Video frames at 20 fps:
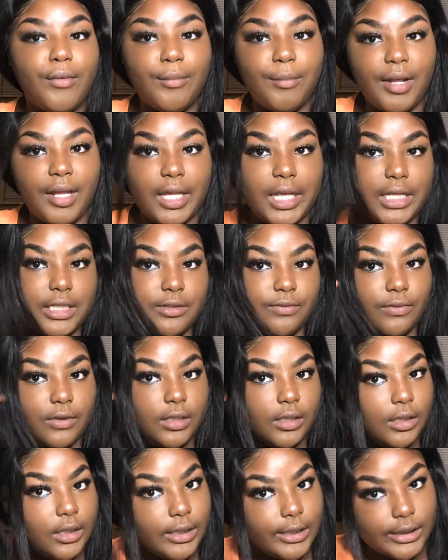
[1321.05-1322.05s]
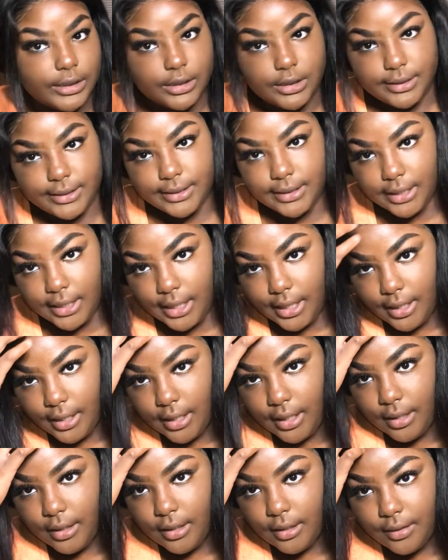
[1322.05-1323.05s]
My lace front looking
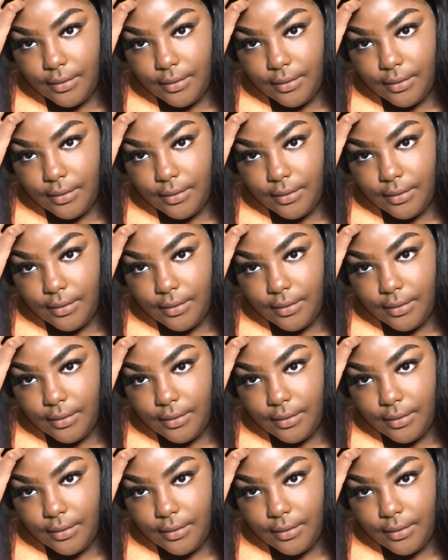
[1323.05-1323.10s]
slayed, ain't